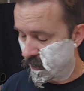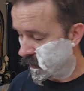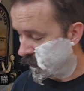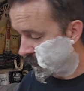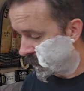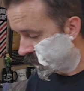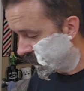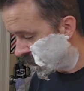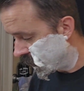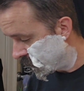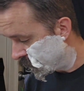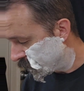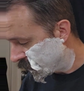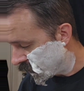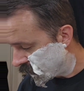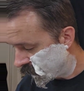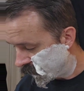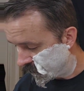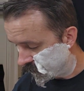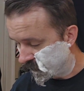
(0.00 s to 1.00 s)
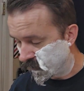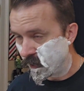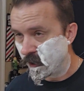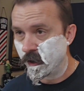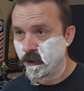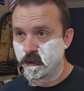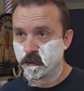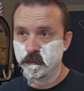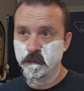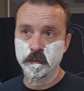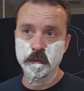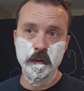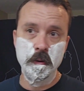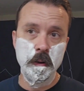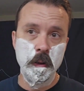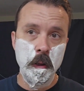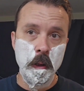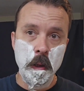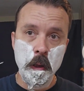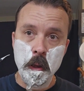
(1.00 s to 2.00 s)
I looked it up, but I already forgot.
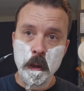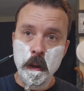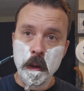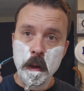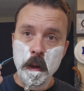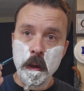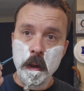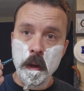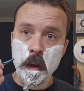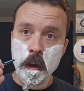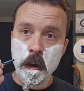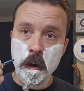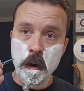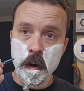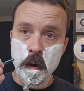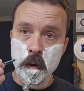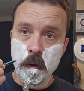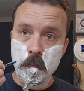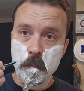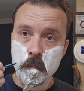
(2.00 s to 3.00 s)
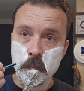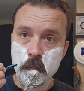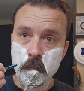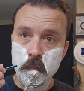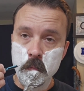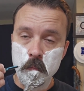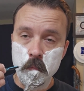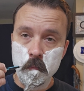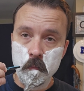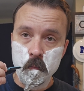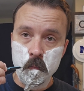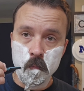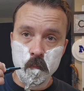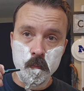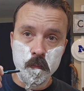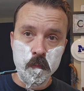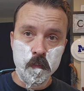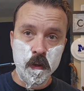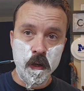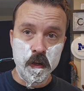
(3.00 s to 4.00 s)
Um,
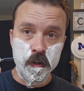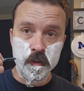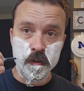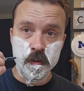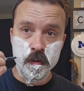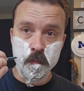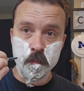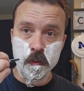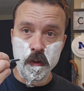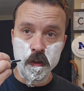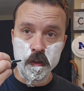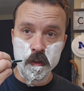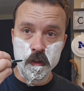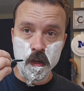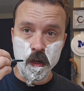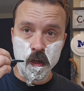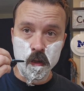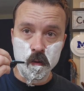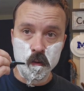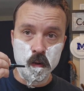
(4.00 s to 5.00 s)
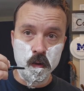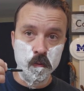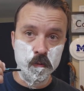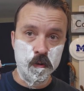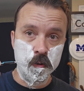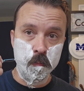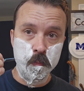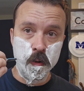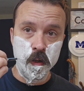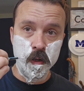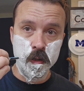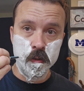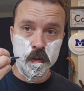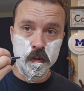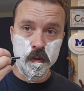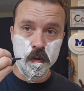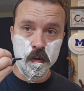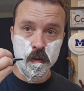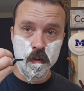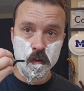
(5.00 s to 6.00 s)
Texas is a big state. It was the
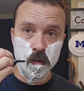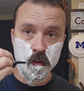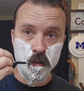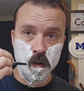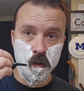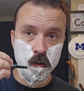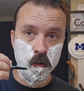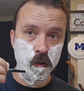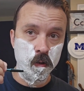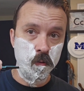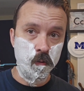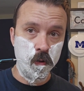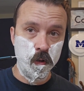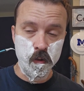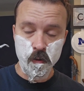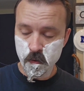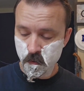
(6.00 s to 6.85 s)
biggest in the Union